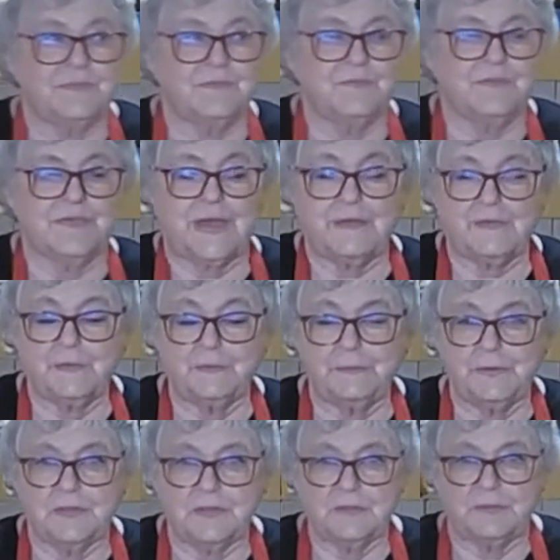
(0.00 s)
without the
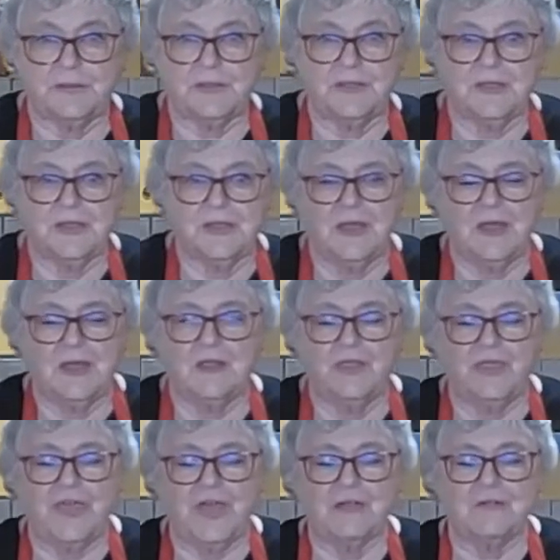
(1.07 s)
pulp,
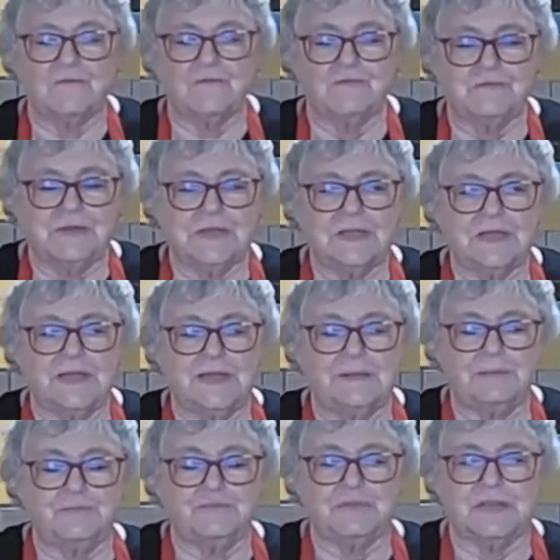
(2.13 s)
and that really
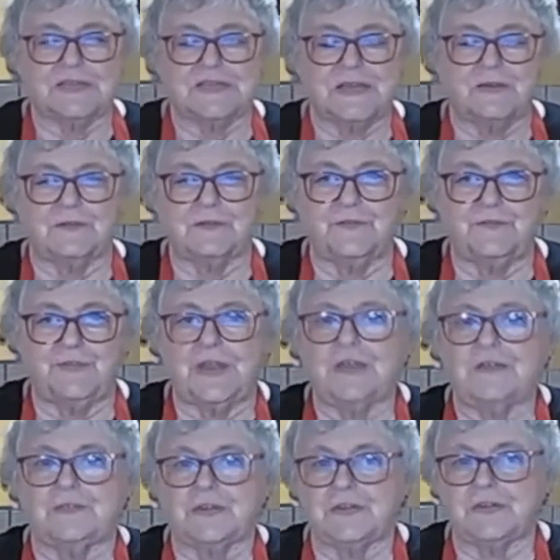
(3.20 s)
brings out the
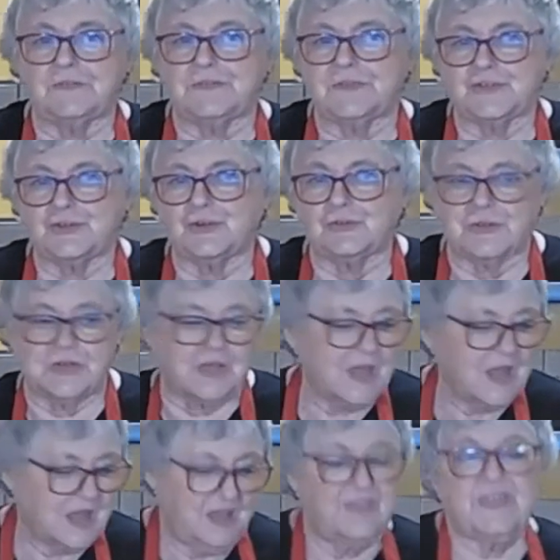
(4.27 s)
flavour of the chocolate,
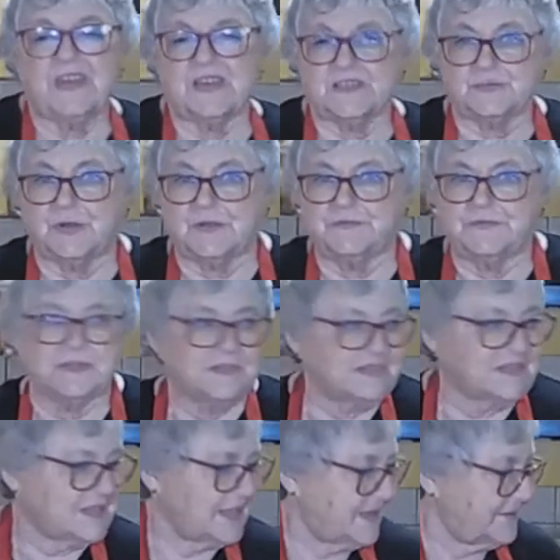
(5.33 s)
and that's what I've done
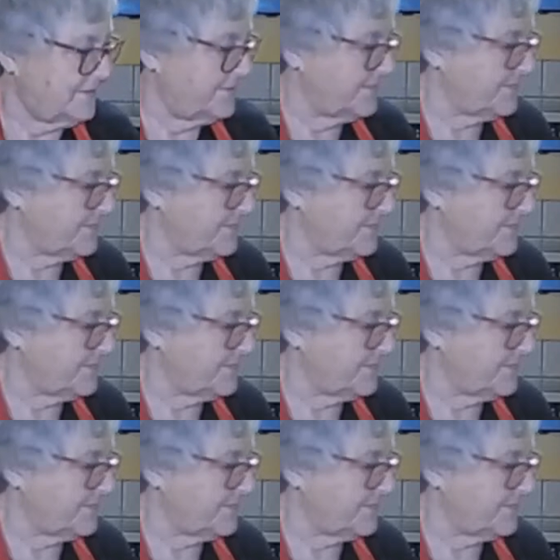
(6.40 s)
today.